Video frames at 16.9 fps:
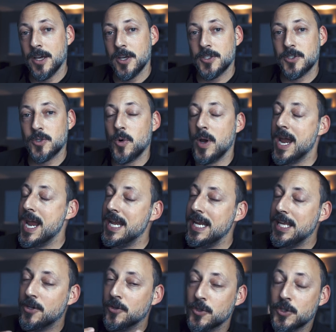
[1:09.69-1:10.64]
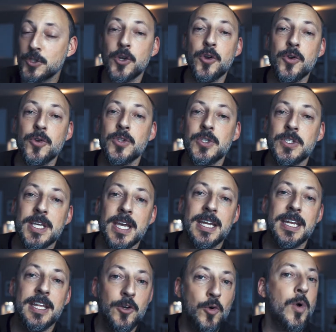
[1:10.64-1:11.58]
So any concerns,
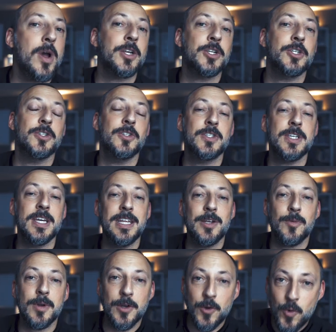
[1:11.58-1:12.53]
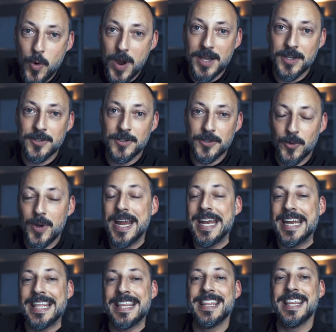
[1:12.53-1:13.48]
any questions, any requests or
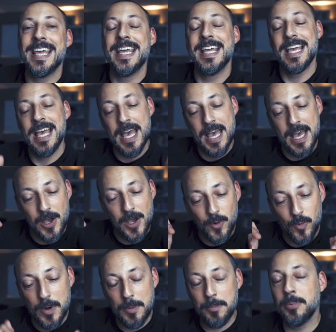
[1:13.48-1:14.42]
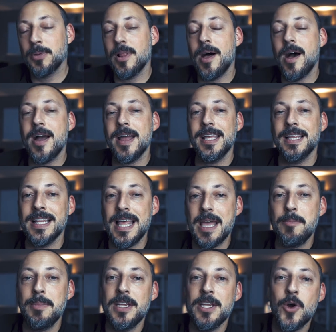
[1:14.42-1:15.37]
anything, reply,
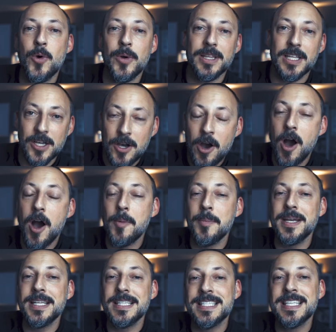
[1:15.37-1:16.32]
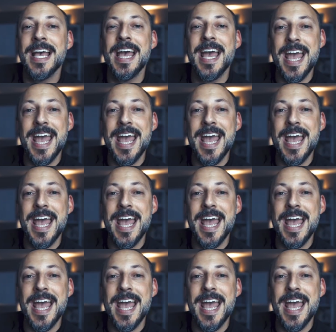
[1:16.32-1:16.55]
let me know in the comments.